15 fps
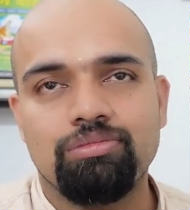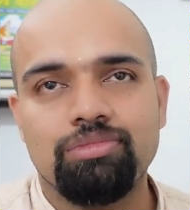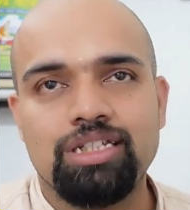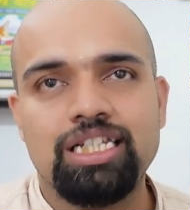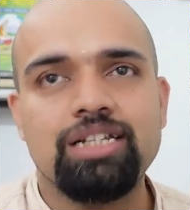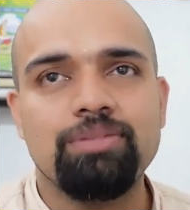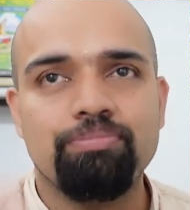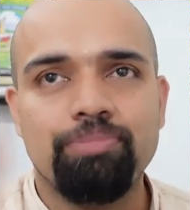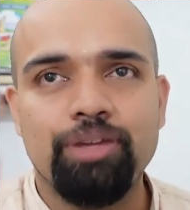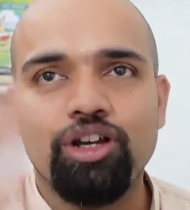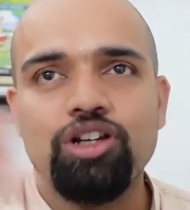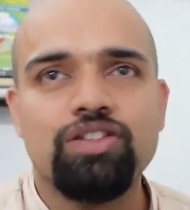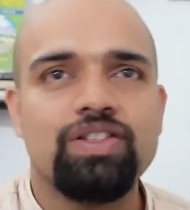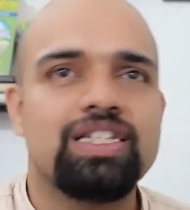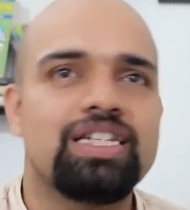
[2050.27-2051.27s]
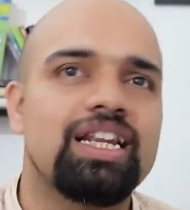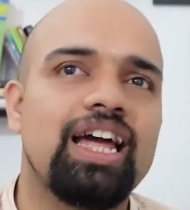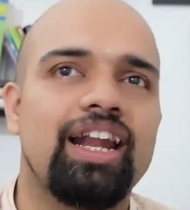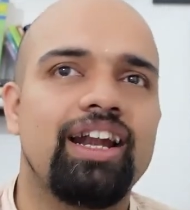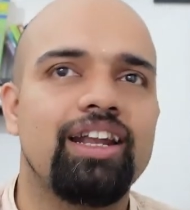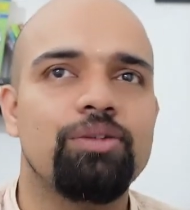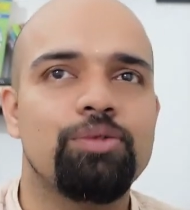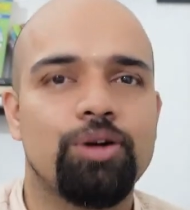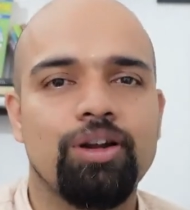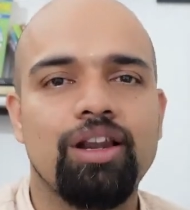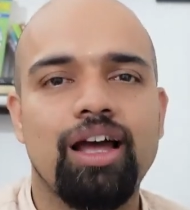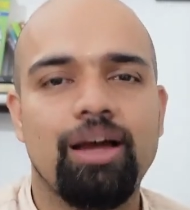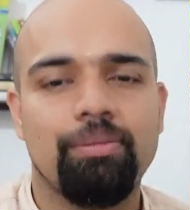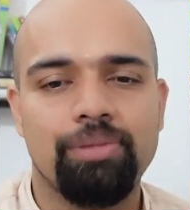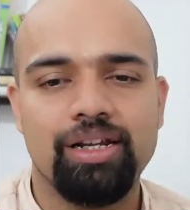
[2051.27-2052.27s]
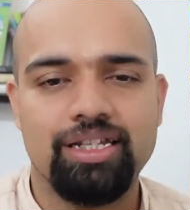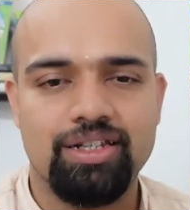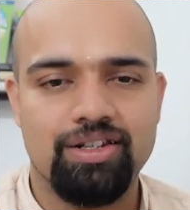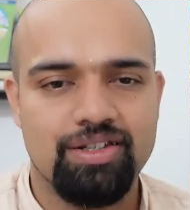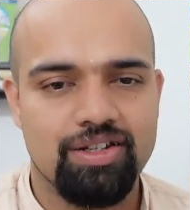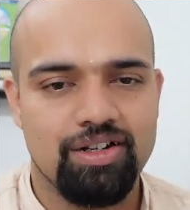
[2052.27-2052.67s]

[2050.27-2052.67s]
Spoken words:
because of this clarity, what will happen as a result?